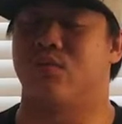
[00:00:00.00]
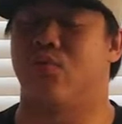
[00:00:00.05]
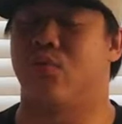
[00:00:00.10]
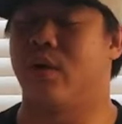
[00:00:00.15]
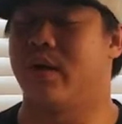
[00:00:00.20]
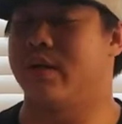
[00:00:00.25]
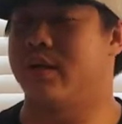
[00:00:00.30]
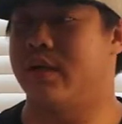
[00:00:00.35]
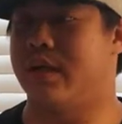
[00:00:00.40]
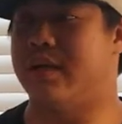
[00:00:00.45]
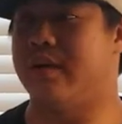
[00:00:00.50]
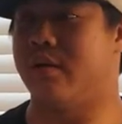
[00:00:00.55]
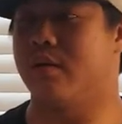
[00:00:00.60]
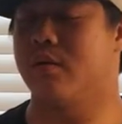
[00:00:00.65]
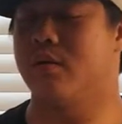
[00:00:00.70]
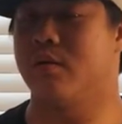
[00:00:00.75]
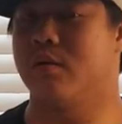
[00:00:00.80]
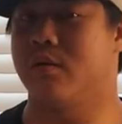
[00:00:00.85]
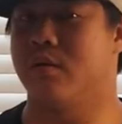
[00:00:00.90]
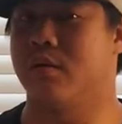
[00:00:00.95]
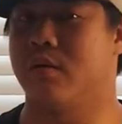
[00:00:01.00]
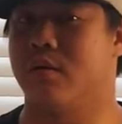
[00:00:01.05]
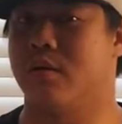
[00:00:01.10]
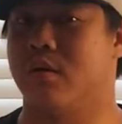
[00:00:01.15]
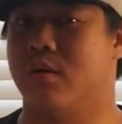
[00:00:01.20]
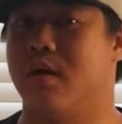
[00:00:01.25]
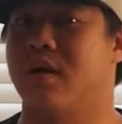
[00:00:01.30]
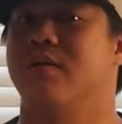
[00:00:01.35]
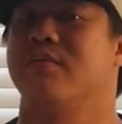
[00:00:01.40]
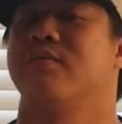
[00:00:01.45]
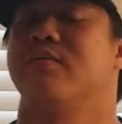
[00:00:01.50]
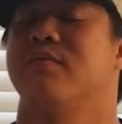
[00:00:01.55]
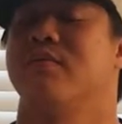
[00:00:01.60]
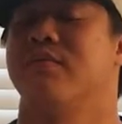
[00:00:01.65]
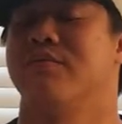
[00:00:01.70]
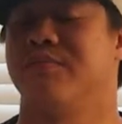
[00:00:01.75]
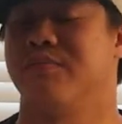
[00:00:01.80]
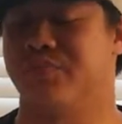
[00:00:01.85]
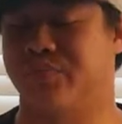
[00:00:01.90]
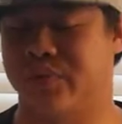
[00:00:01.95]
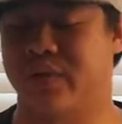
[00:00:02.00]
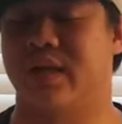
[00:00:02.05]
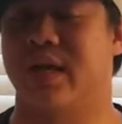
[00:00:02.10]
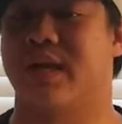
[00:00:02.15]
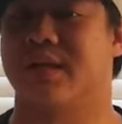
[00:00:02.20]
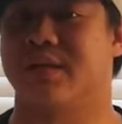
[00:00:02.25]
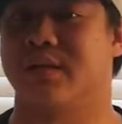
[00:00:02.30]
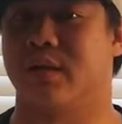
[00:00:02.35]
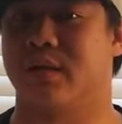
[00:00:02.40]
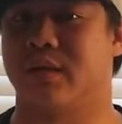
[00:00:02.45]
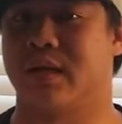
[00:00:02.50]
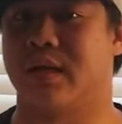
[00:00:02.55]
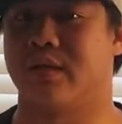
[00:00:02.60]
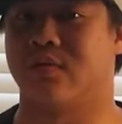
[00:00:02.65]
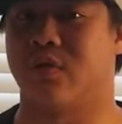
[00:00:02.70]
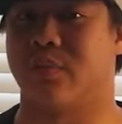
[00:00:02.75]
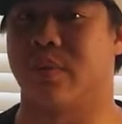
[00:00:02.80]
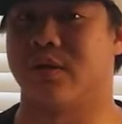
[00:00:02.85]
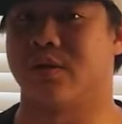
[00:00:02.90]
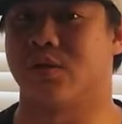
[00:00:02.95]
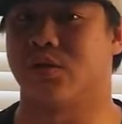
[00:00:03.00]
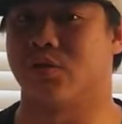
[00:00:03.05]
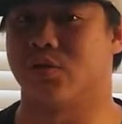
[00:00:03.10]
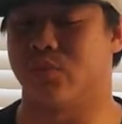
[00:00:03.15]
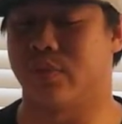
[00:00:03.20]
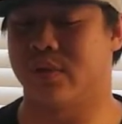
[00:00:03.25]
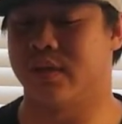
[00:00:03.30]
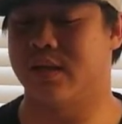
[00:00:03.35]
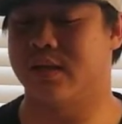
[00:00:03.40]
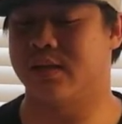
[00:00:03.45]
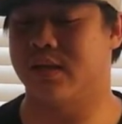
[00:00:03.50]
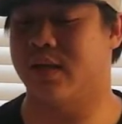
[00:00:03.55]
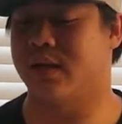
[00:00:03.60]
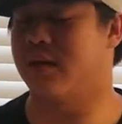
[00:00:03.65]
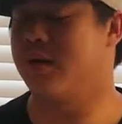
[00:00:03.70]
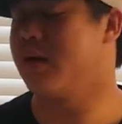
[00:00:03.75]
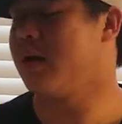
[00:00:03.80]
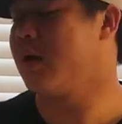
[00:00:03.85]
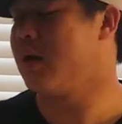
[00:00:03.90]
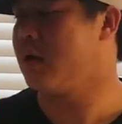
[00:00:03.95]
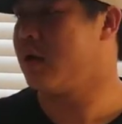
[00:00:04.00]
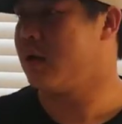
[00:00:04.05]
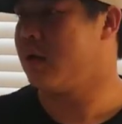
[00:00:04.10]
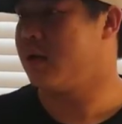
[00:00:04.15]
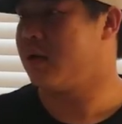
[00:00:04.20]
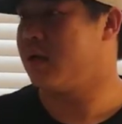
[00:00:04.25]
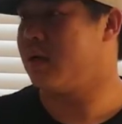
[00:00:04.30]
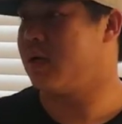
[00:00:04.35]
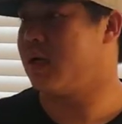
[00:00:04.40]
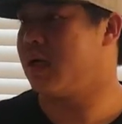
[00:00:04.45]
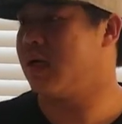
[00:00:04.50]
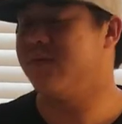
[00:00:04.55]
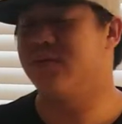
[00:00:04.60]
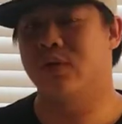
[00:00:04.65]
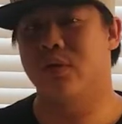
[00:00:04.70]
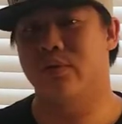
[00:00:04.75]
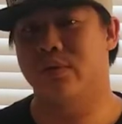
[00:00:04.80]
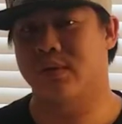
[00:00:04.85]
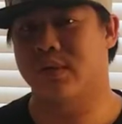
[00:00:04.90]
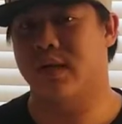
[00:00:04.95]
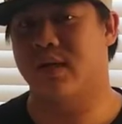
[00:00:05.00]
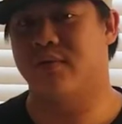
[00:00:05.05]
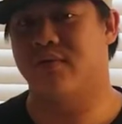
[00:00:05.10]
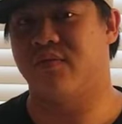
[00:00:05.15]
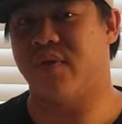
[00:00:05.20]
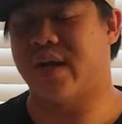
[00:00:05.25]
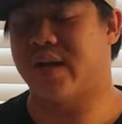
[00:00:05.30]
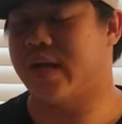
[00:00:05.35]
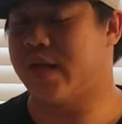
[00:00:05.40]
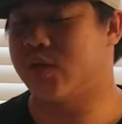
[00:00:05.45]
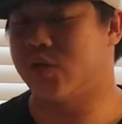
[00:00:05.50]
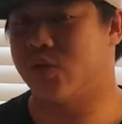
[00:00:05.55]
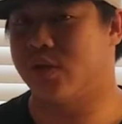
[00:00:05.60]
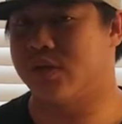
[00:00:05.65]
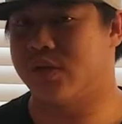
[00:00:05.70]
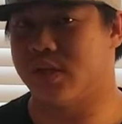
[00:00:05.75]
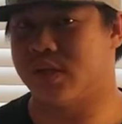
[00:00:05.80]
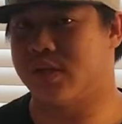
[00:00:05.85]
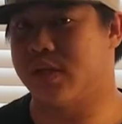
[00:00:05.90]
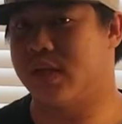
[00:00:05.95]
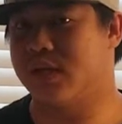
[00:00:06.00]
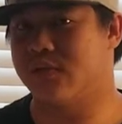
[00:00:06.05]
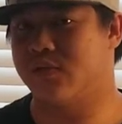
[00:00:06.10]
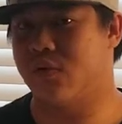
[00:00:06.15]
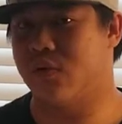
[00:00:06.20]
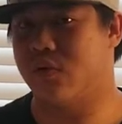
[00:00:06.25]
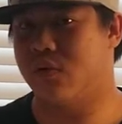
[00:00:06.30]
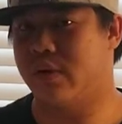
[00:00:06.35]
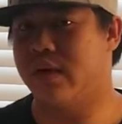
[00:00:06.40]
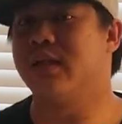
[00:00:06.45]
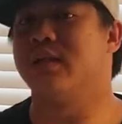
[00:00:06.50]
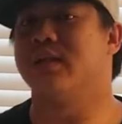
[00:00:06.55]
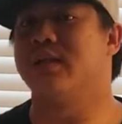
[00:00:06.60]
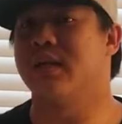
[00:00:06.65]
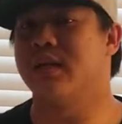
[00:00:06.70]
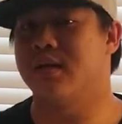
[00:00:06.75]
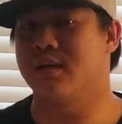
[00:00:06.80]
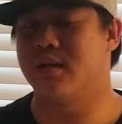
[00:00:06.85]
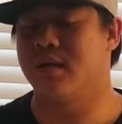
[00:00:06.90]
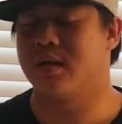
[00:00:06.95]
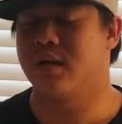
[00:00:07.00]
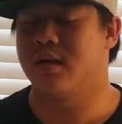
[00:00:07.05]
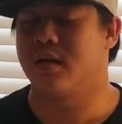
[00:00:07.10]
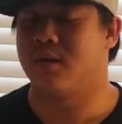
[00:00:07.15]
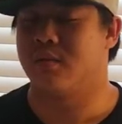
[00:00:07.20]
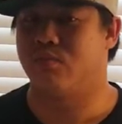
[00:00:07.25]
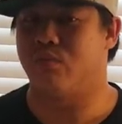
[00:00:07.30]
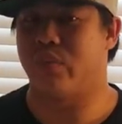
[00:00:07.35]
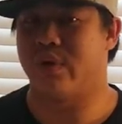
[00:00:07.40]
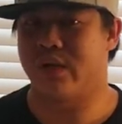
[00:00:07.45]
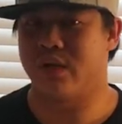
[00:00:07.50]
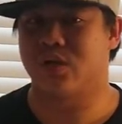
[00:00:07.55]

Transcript: one year of Godzilla King of the Monsters release, and even though it's not financially successful, it did bring a